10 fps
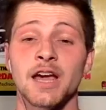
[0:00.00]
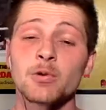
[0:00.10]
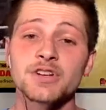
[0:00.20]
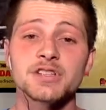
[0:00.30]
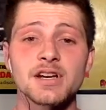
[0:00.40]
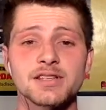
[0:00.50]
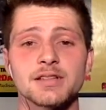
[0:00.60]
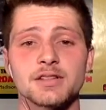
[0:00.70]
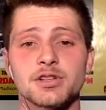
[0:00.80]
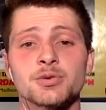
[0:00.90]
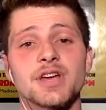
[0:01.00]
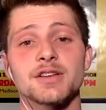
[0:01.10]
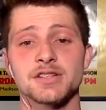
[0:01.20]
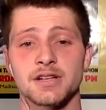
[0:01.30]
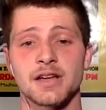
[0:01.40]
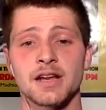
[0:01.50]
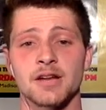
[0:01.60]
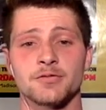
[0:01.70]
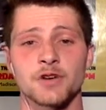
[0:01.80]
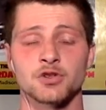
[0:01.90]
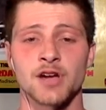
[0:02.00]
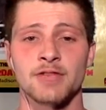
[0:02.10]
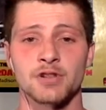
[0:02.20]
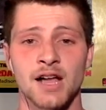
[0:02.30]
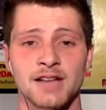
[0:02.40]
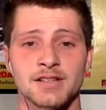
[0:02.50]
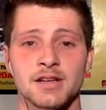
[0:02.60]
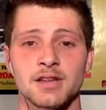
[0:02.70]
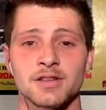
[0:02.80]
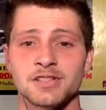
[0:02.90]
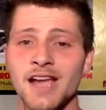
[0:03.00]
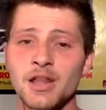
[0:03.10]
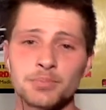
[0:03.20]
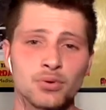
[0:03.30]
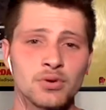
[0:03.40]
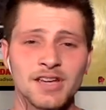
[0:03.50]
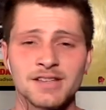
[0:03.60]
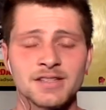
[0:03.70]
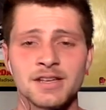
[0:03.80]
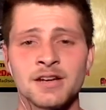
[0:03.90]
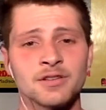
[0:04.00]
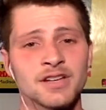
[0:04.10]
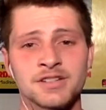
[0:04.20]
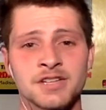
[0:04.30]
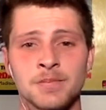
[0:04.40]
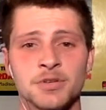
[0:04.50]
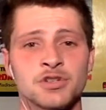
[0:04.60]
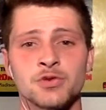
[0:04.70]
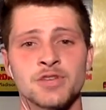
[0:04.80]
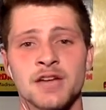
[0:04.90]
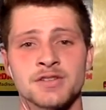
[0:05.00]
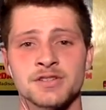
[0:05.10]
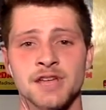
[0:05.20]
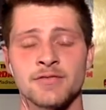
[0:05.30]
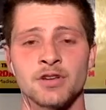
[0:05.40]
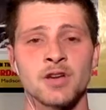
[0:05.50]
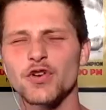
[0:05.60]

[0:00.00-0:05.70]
Now, when discussing the 2008 NFL Draft class, the talent pool isn't nearly as deep as 2007.